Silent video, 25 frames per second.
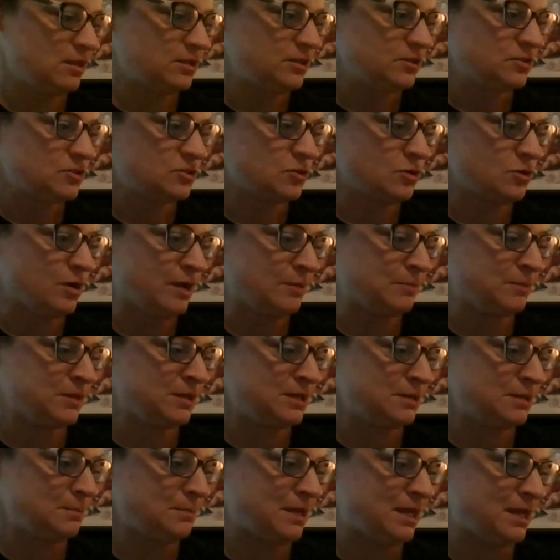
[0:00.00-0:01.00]
So I'm going
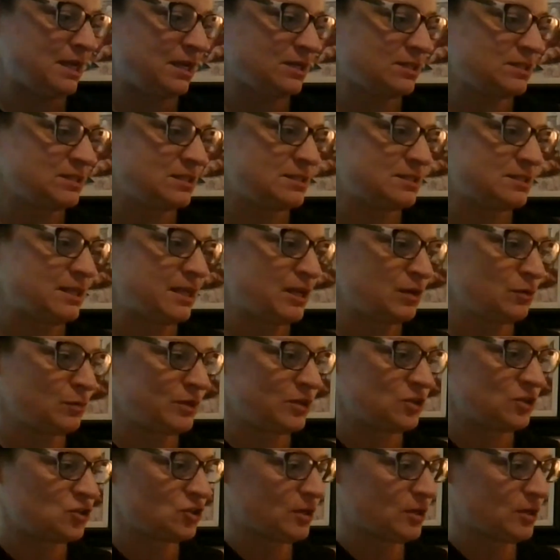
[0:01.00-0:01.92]
to make a sandwich.